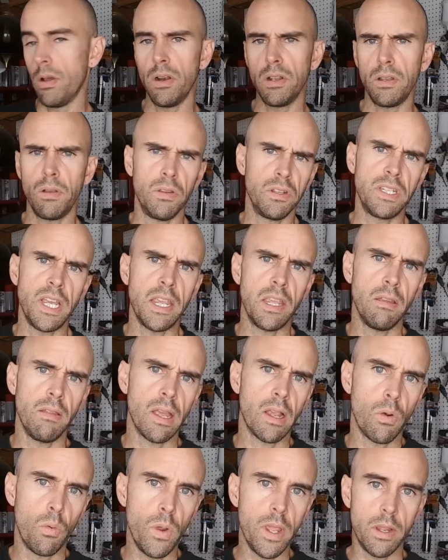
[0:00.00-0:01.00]
It'll only take you
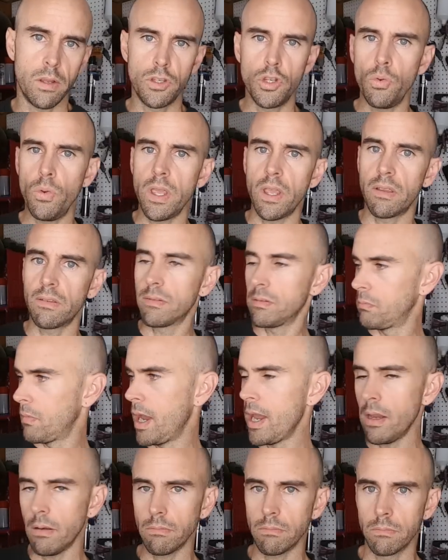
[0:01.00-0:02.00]
like a week, 2 weeks,
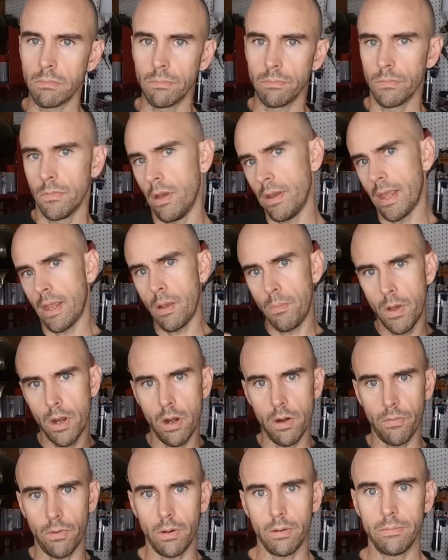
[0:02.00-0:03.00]
right? Okay, come on
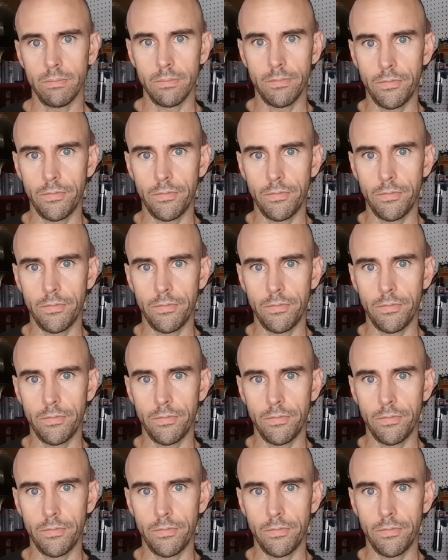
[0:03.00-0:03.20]
over.